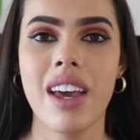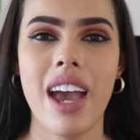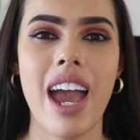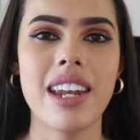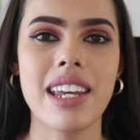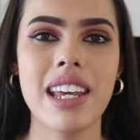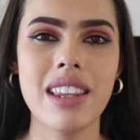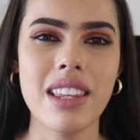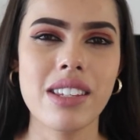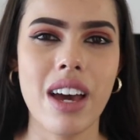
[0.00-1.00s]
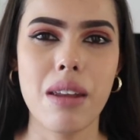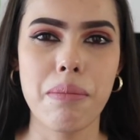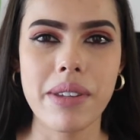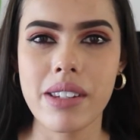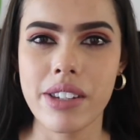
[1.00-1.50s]
And in this kind of
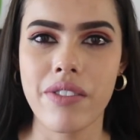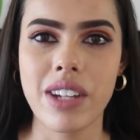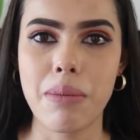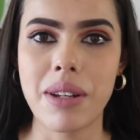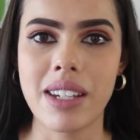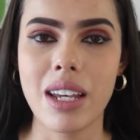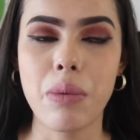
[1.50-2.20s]
business of TPT,